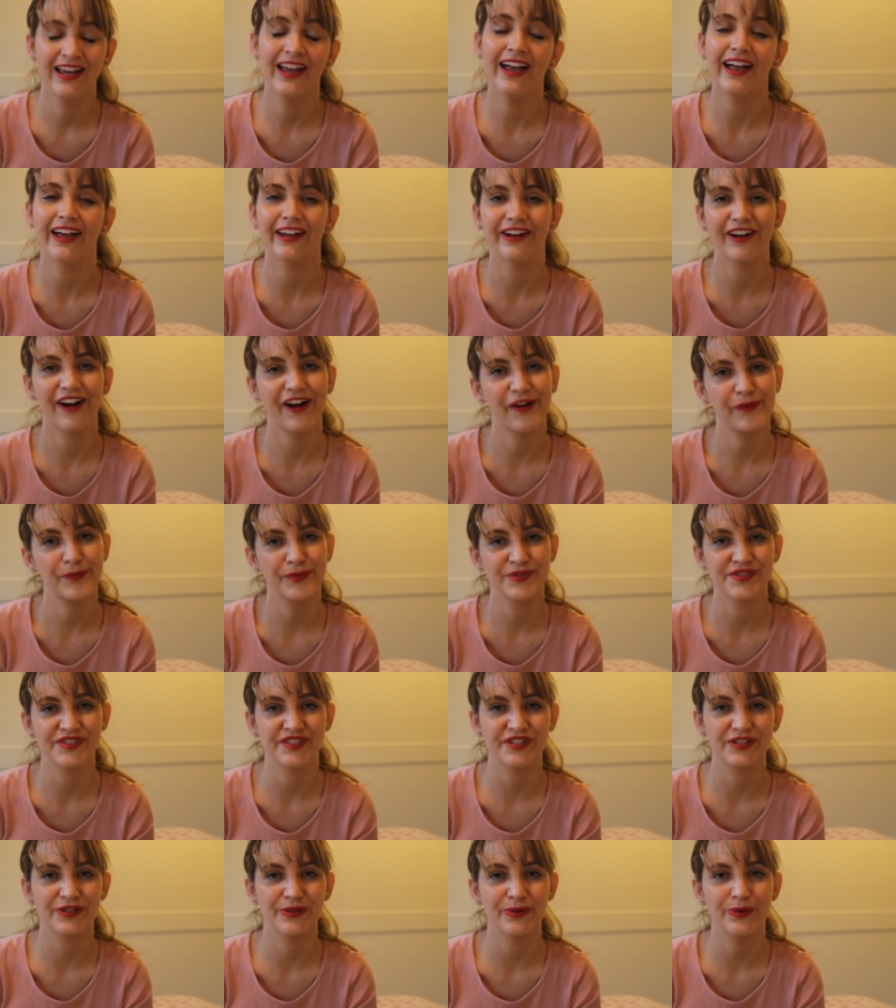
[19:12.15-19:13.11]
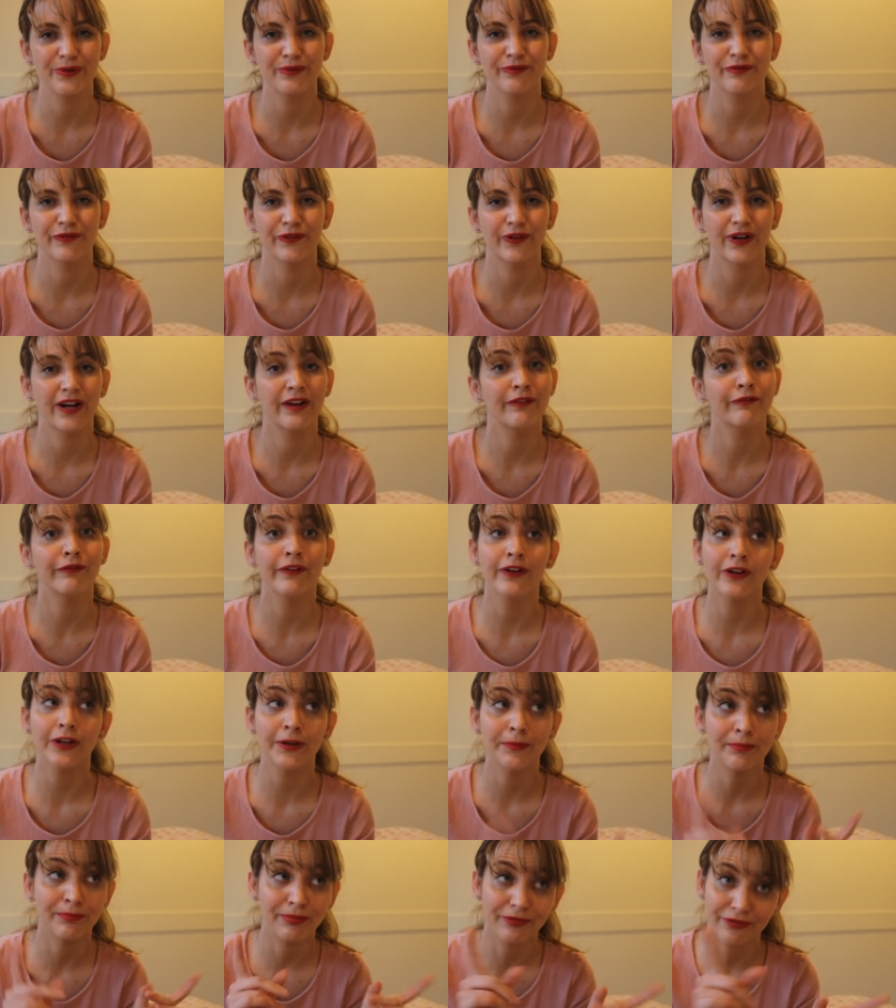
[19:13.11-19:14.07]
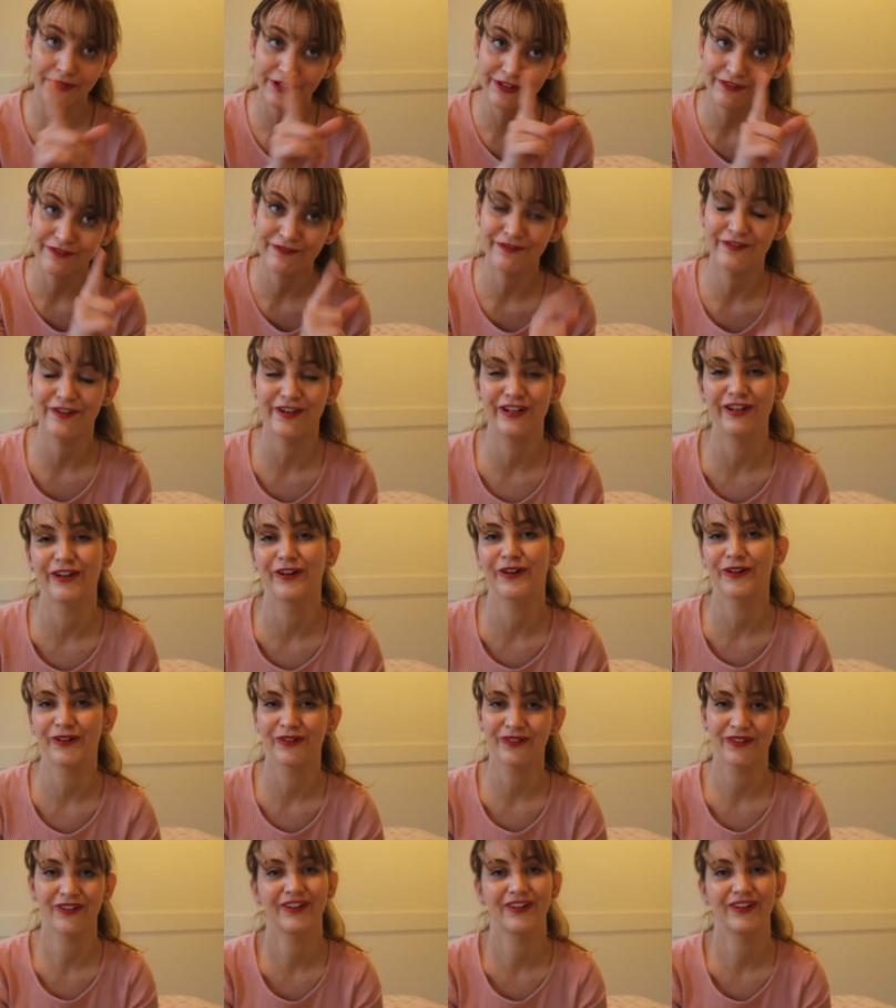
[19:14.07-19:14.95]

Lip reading: and I will see you for a very brief video